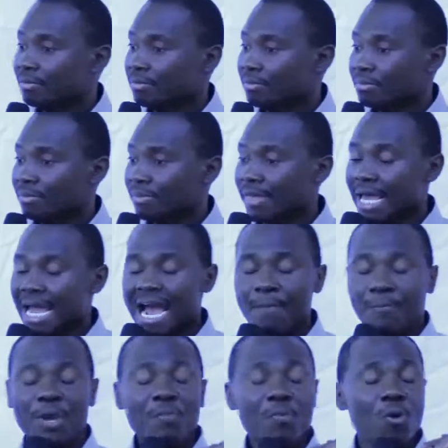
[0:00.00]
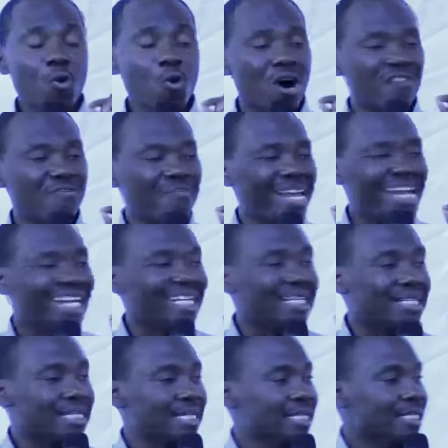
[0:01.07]
There are people who have
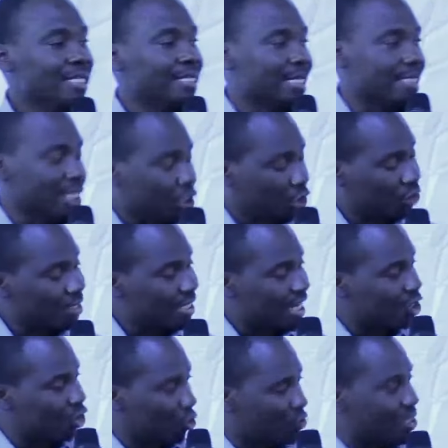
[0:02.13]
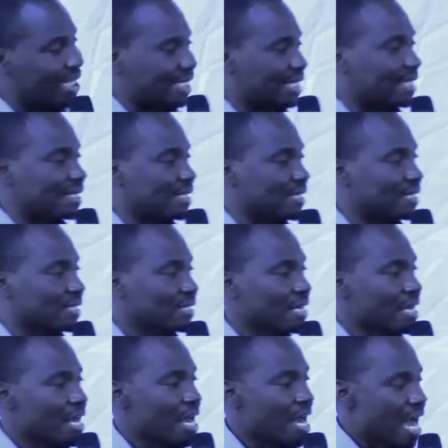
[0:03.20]
made decisions and choices,
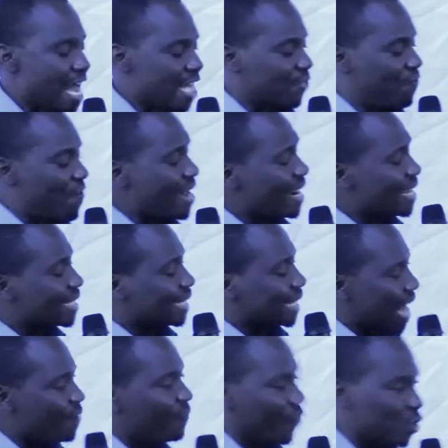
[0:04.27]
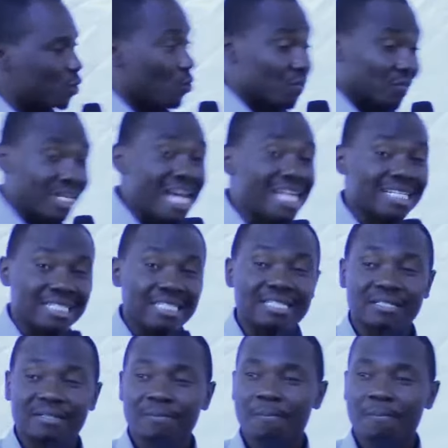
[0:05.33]
as far as life is concerned,